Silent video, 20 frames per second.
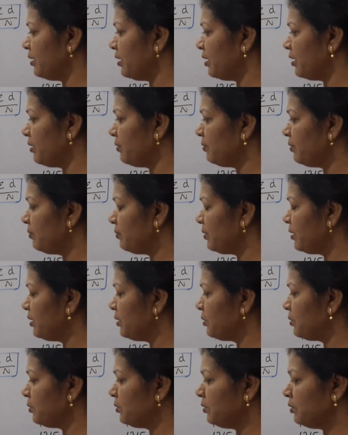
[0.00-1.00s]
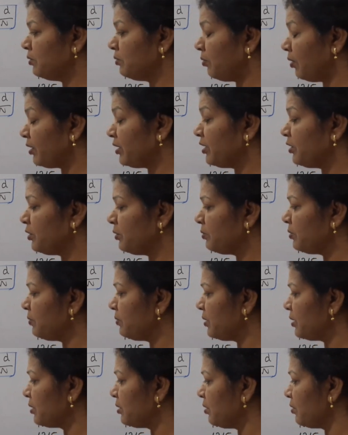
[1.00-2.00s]
And 40 to
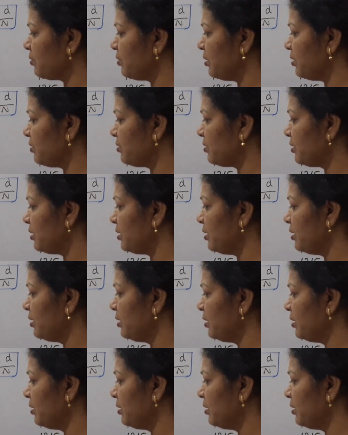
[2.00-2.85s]
50,000, say